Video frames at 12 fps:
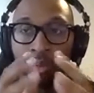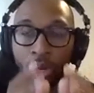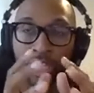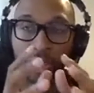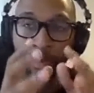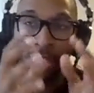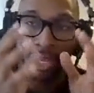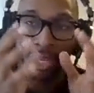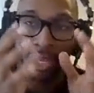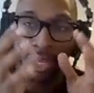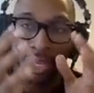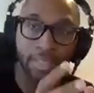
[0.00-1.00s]
what is my
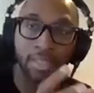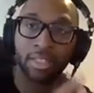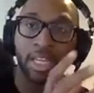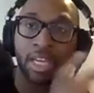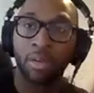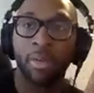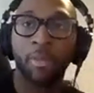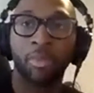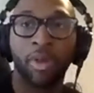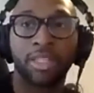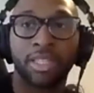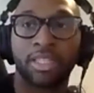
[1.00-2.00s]
consistency in my
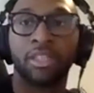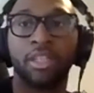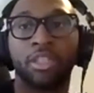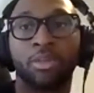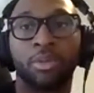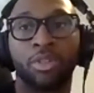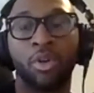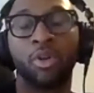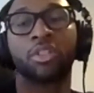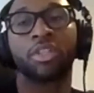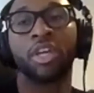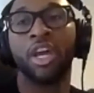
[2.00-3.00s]
process that leads to
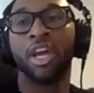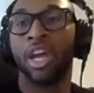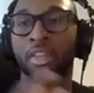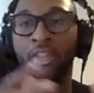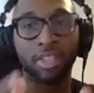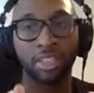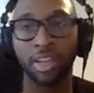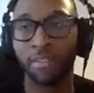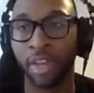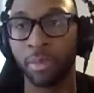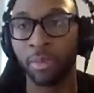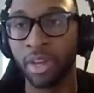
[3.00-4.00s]
results. And the stuff
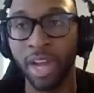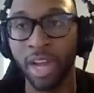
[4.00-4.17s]
that I'm good